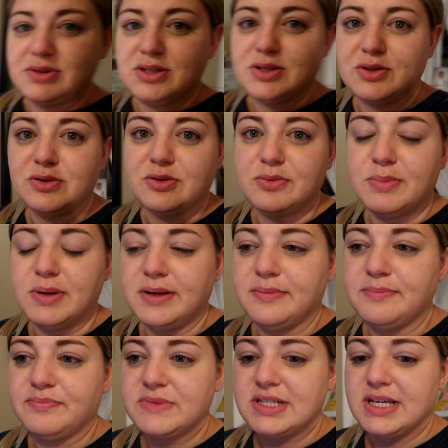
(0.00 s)
YouTube
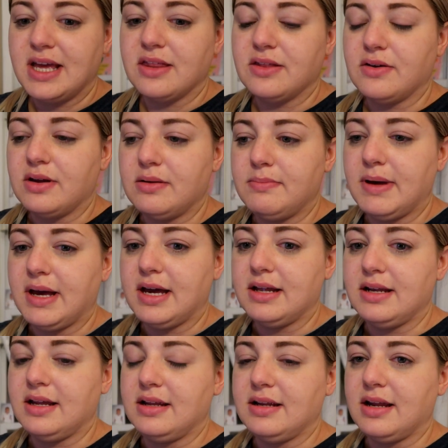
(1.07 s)
together in
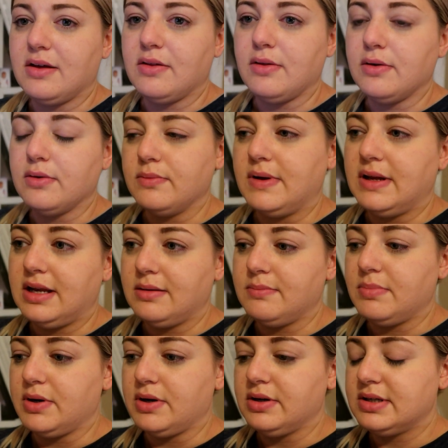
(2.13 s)
bed, and now they're
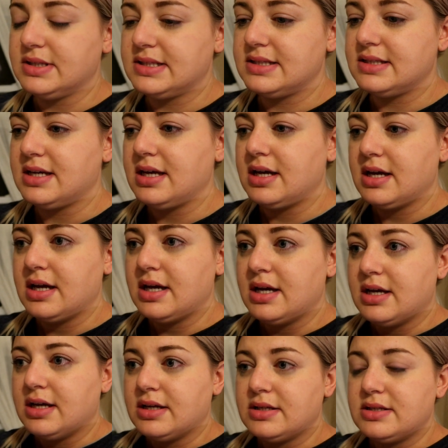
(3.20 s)
reading books.
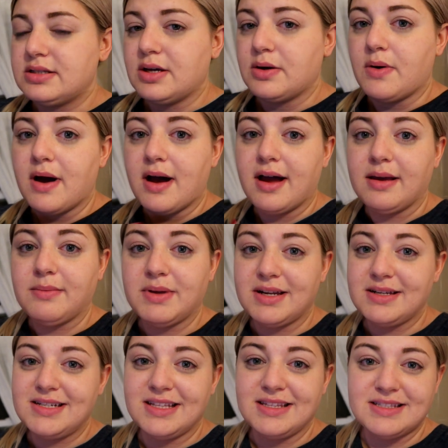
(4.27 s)
So I'm
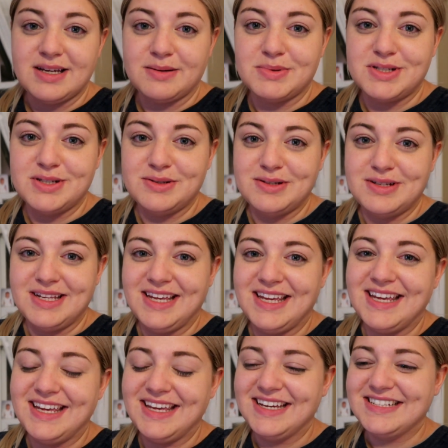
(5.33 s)
gonna take this
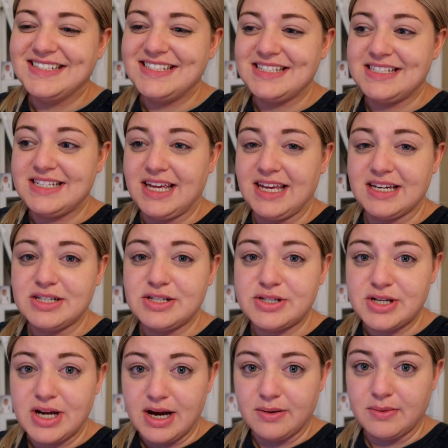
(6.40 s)
opportunity to take a
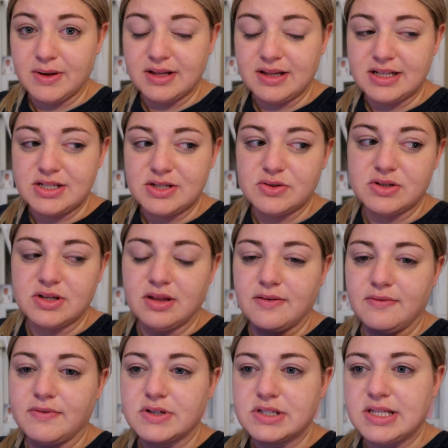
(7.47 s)
shower. That's usually
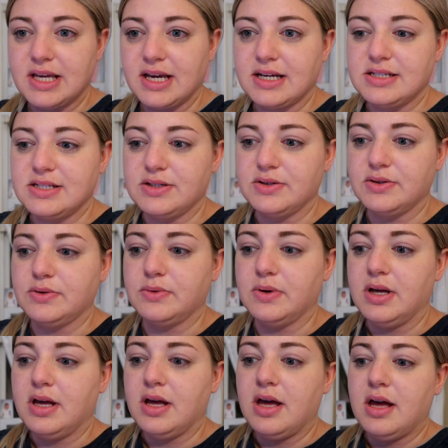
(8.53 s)
the first thing I
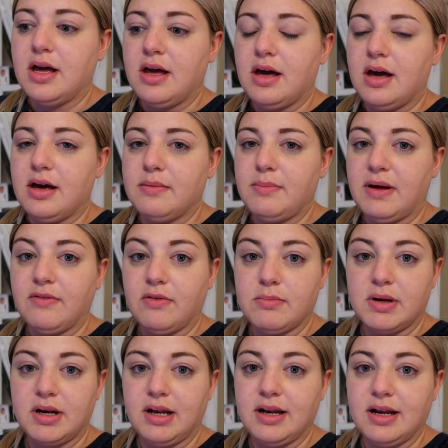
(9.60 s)
do every
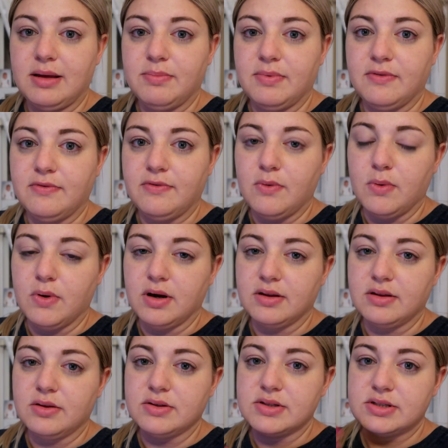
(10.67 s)
Monday night
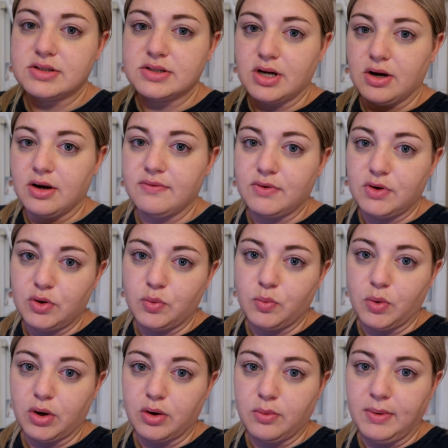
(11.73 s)
before the start of a new
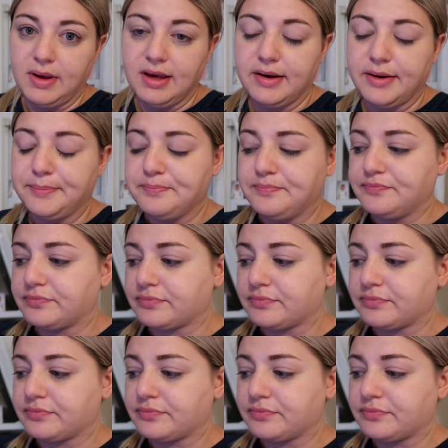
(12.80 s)
work week.